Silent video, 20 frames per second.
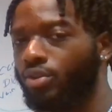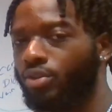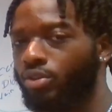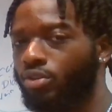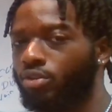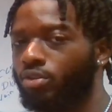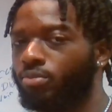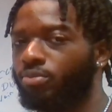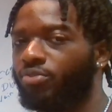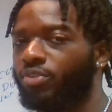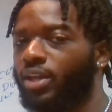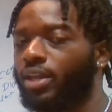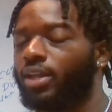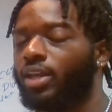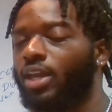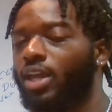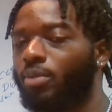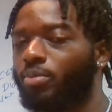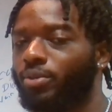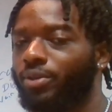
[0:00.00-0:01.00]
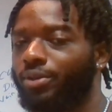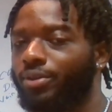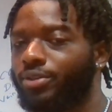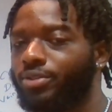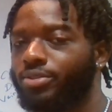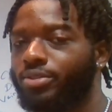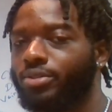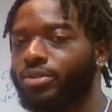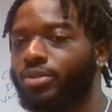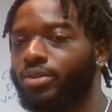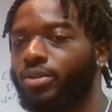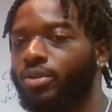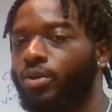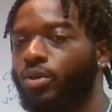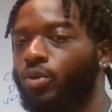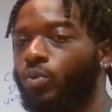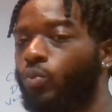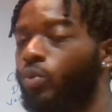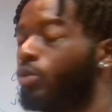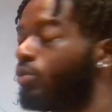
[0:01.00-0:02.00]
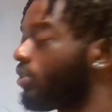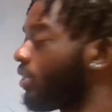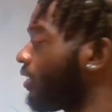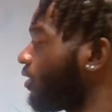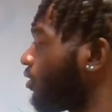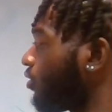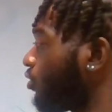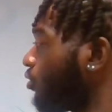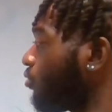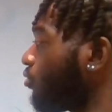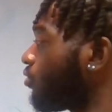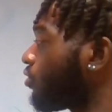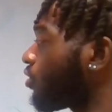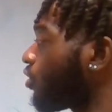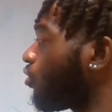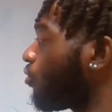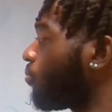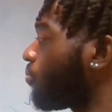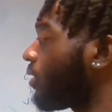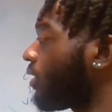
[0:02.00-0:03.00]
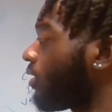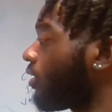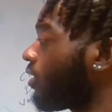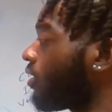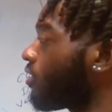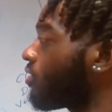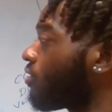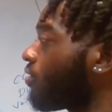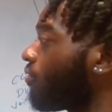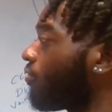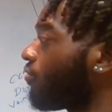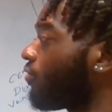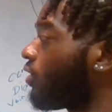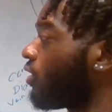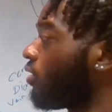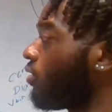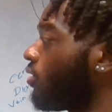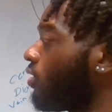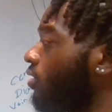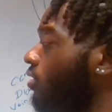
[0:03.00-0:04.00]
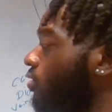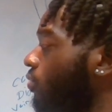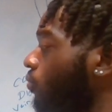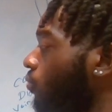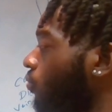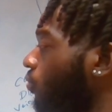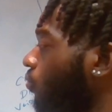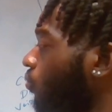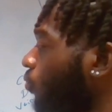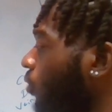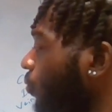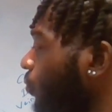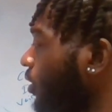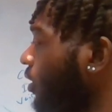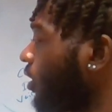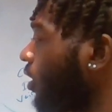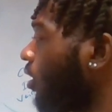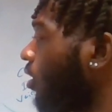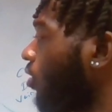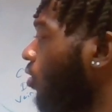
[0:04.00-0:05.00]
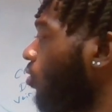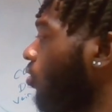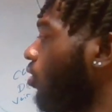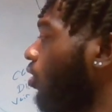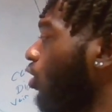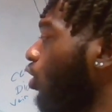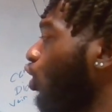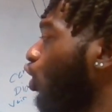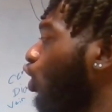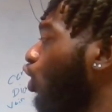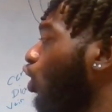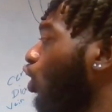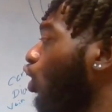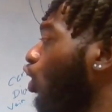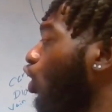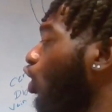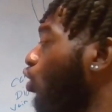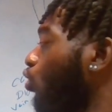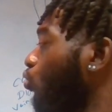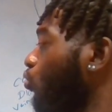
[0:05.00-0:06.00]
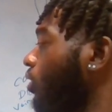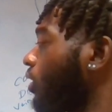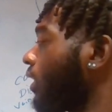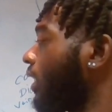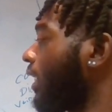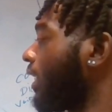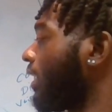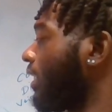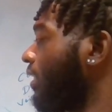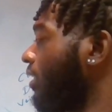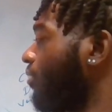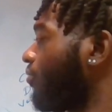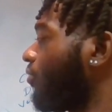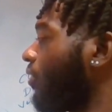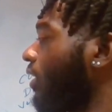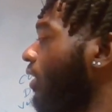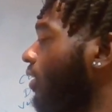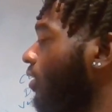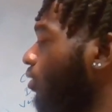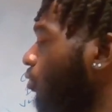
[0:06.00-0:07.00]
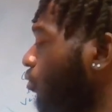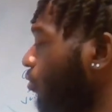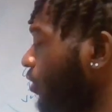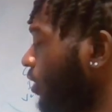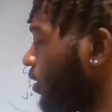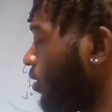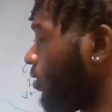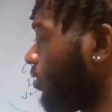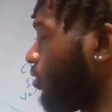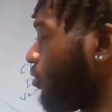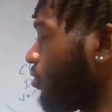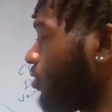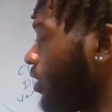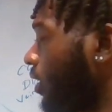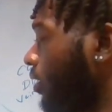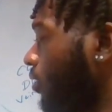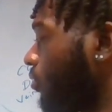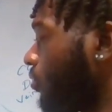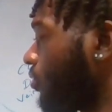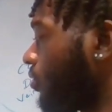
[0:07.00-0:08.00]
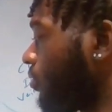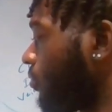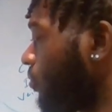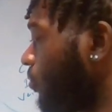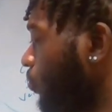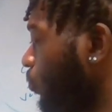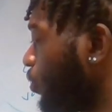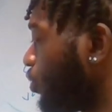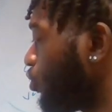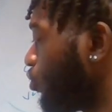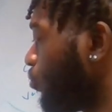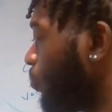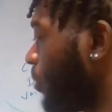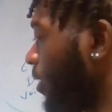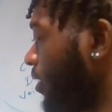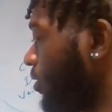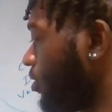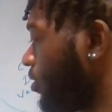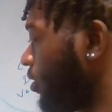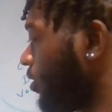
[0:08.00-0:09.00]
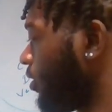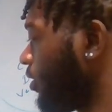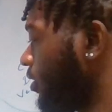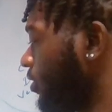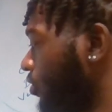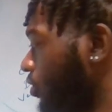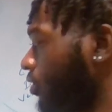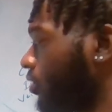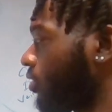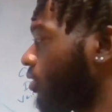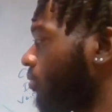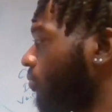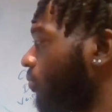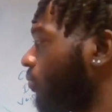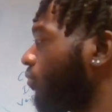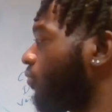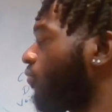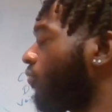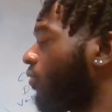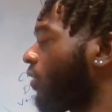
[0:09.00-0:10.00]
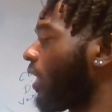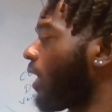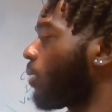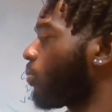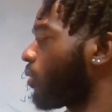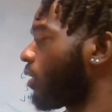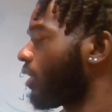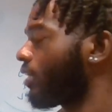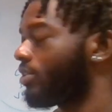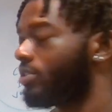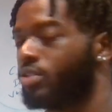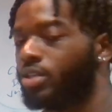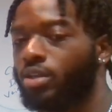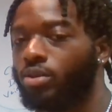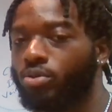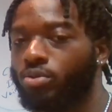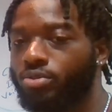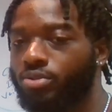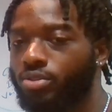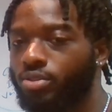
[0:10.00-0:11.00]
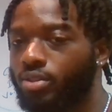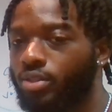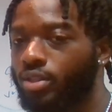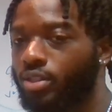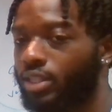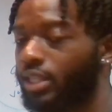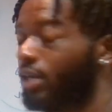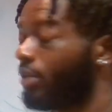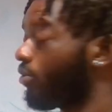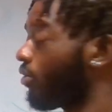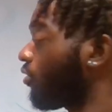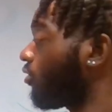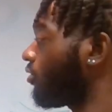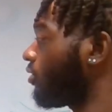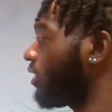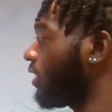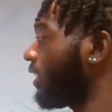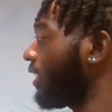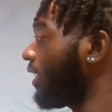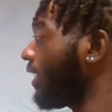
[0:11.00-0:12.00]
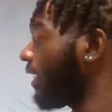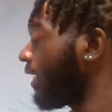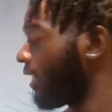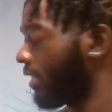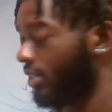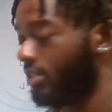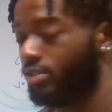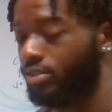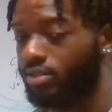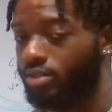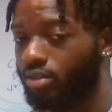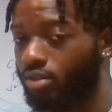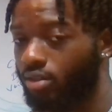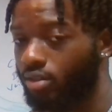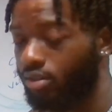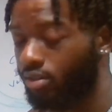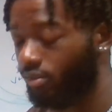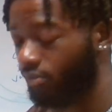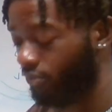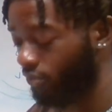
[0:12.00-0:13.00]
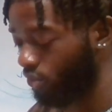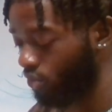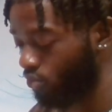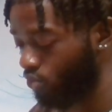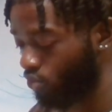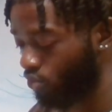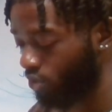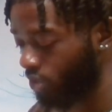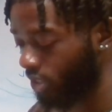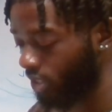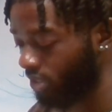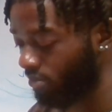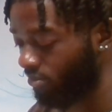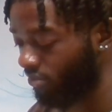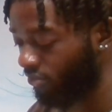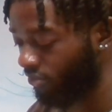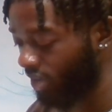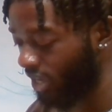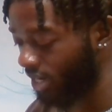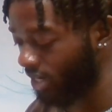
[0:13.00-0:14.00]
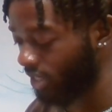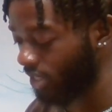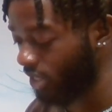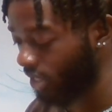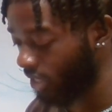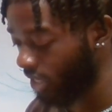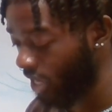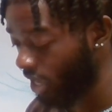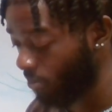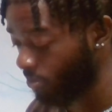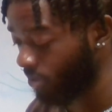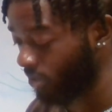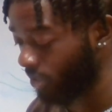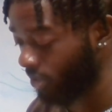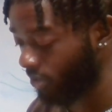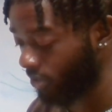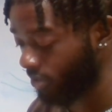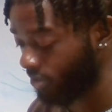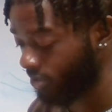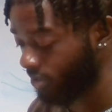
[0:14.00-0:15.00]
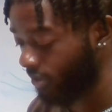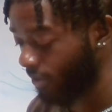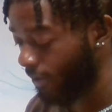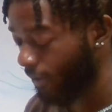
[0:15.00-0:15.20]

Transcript: your lymphatic capillaries? Well, they do so because of these, what we call oak leaf endothelial cells, which are basically just flap-like cells that are on the ends of your lymphatic capillaries.